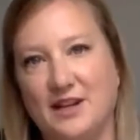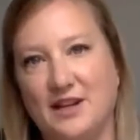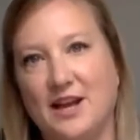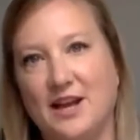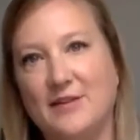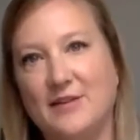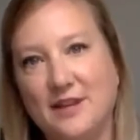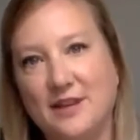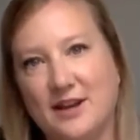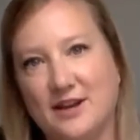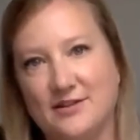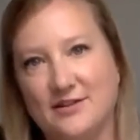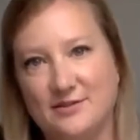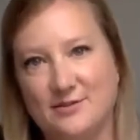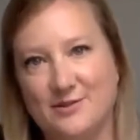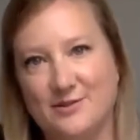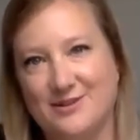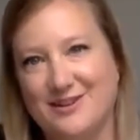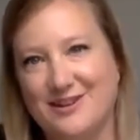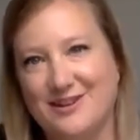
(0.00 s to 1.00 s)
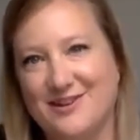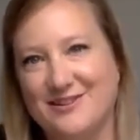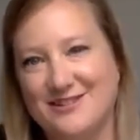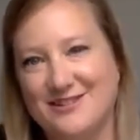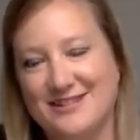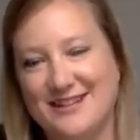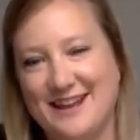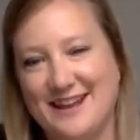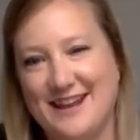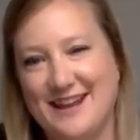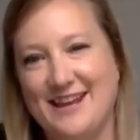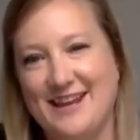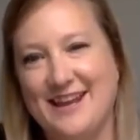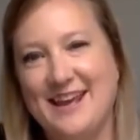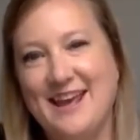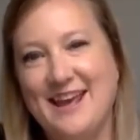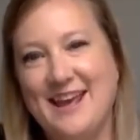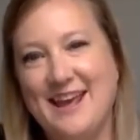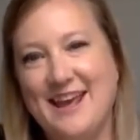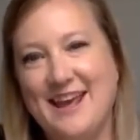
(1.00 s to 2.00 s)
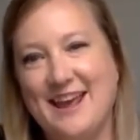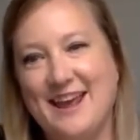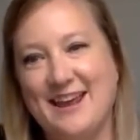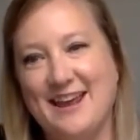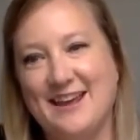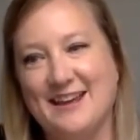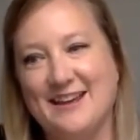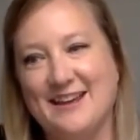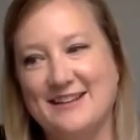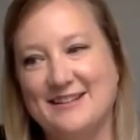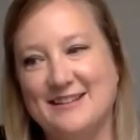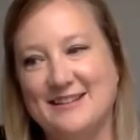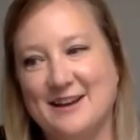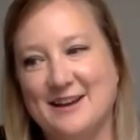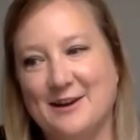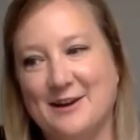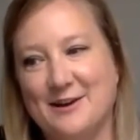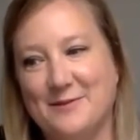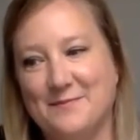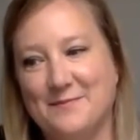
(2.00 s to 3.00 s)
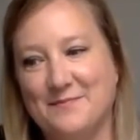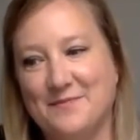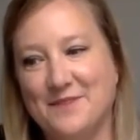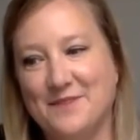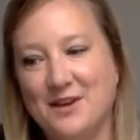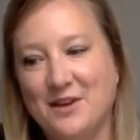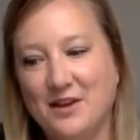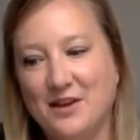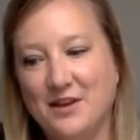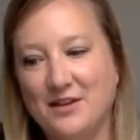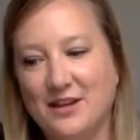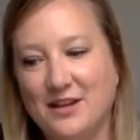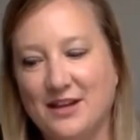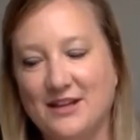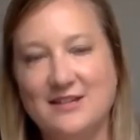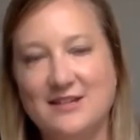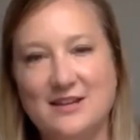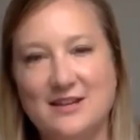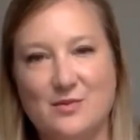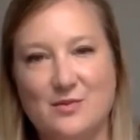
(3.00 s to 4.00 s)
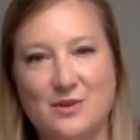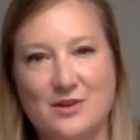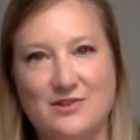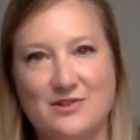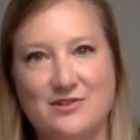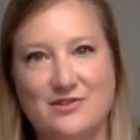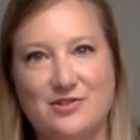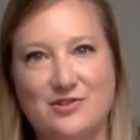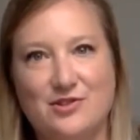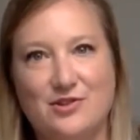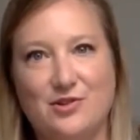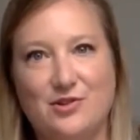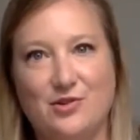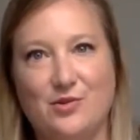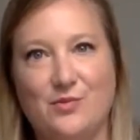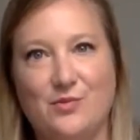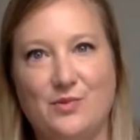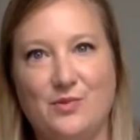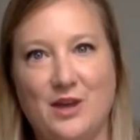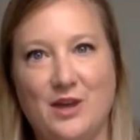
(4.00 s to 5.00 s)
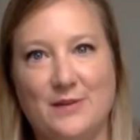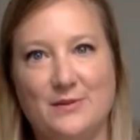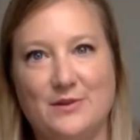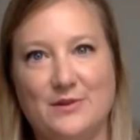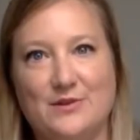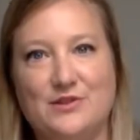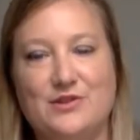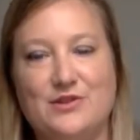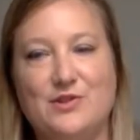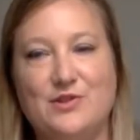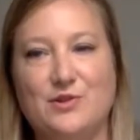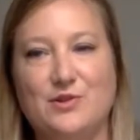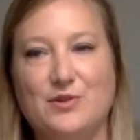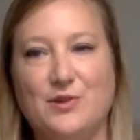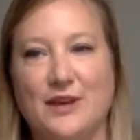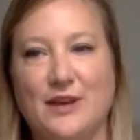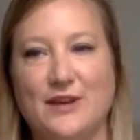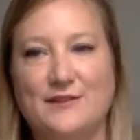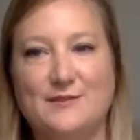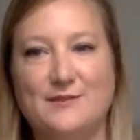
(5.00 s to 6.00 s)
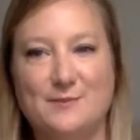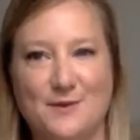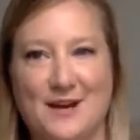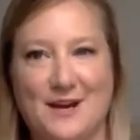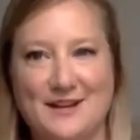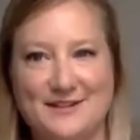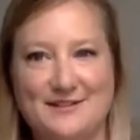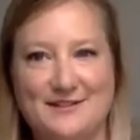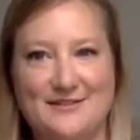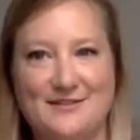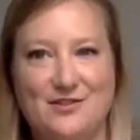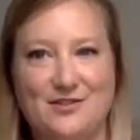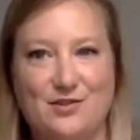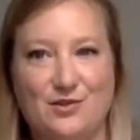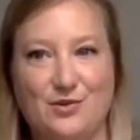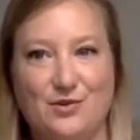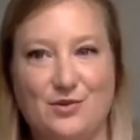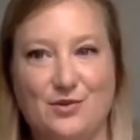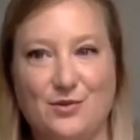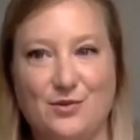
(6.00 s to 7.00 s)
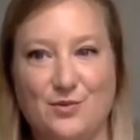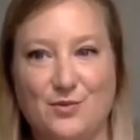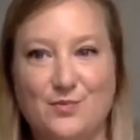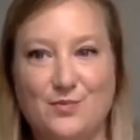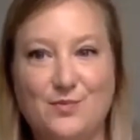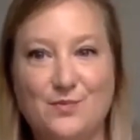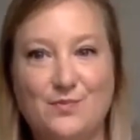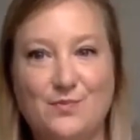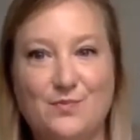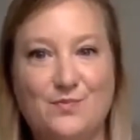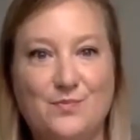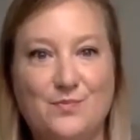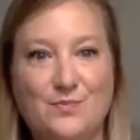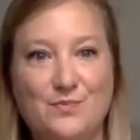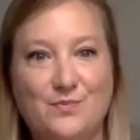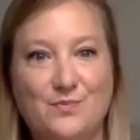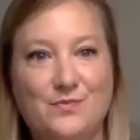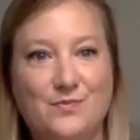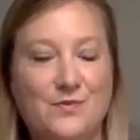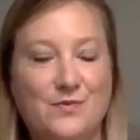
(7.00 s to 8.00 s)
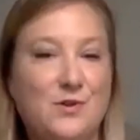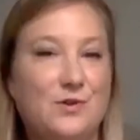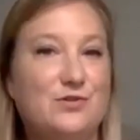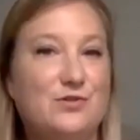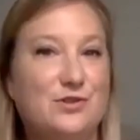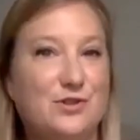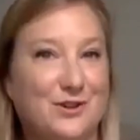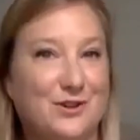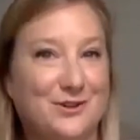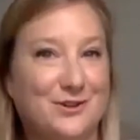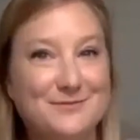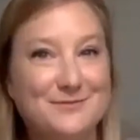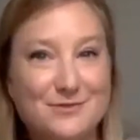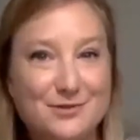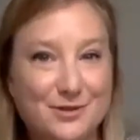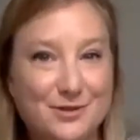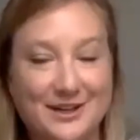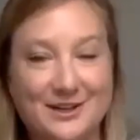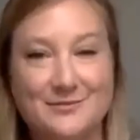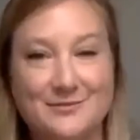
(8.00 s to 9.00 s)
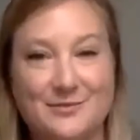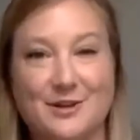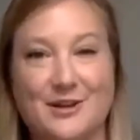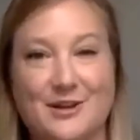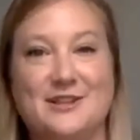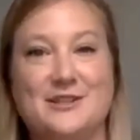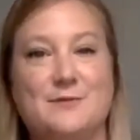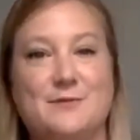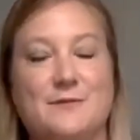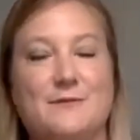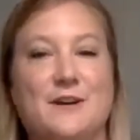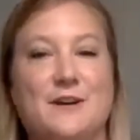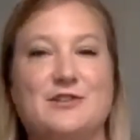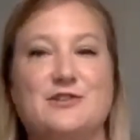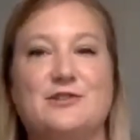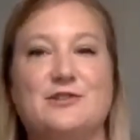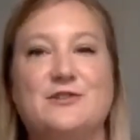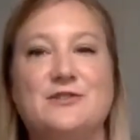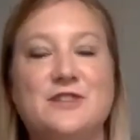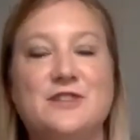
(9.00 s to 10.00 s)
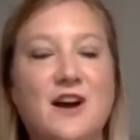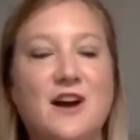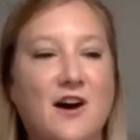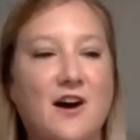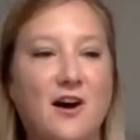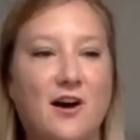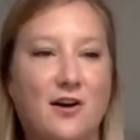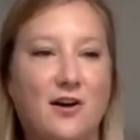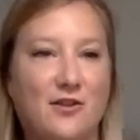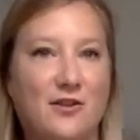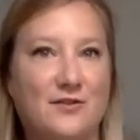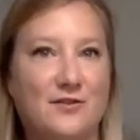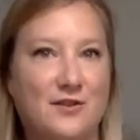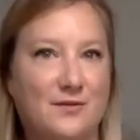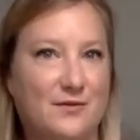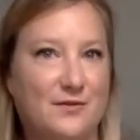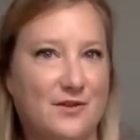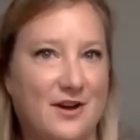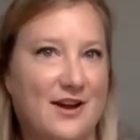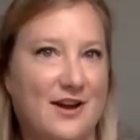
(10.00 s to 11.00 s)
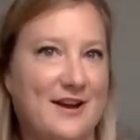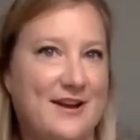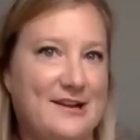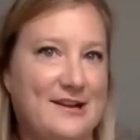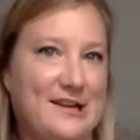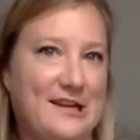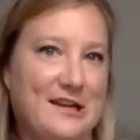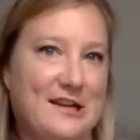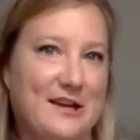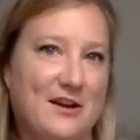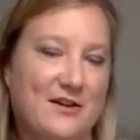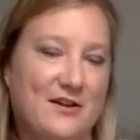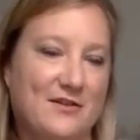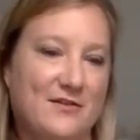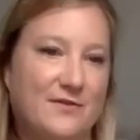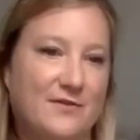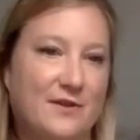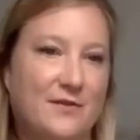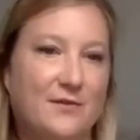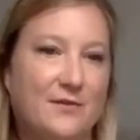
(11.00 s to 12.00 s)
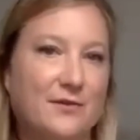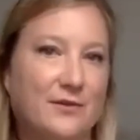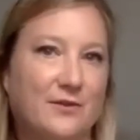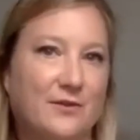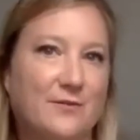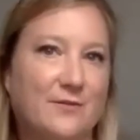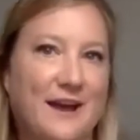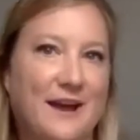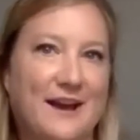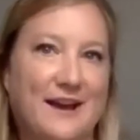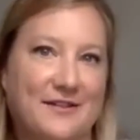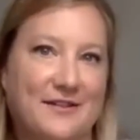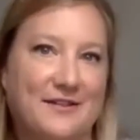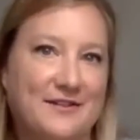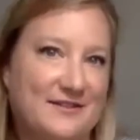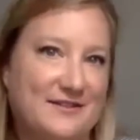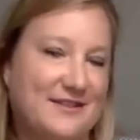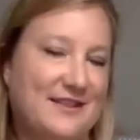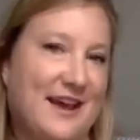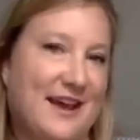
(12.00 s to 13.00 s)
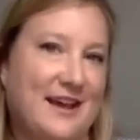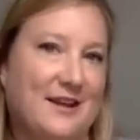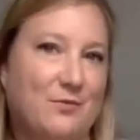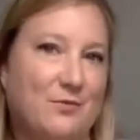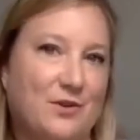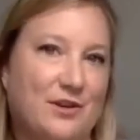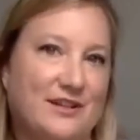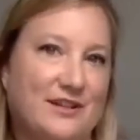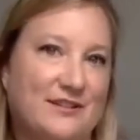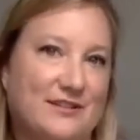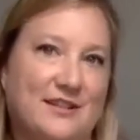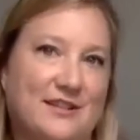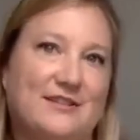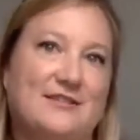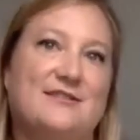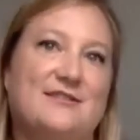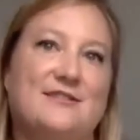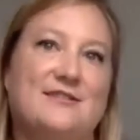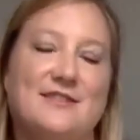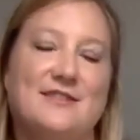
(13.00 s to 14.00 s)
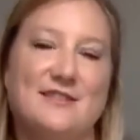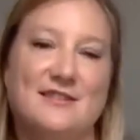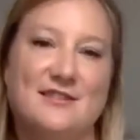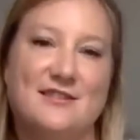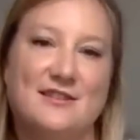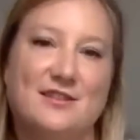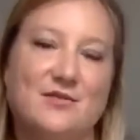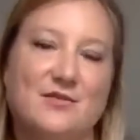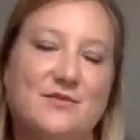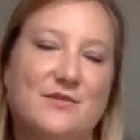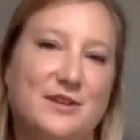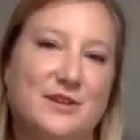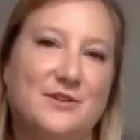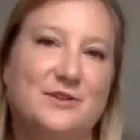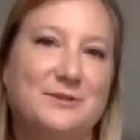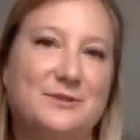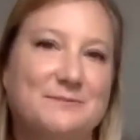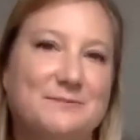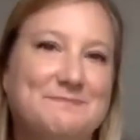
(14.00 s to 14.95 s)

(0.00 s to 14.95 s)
how they got to where they are today. And the idea was to be able to express to future trade compliance professionals all of the variety of career paths that would exist in the field.